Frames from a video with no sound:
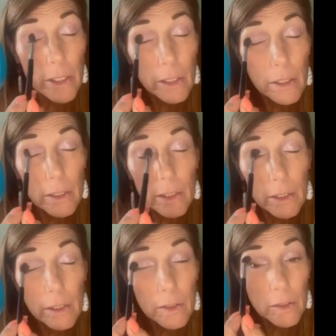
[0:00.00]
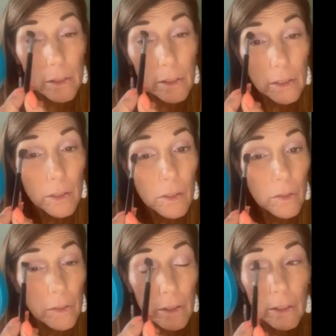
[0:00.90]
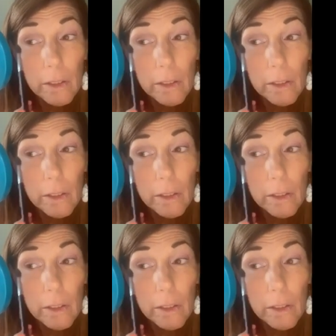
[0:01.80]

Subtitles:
(silence)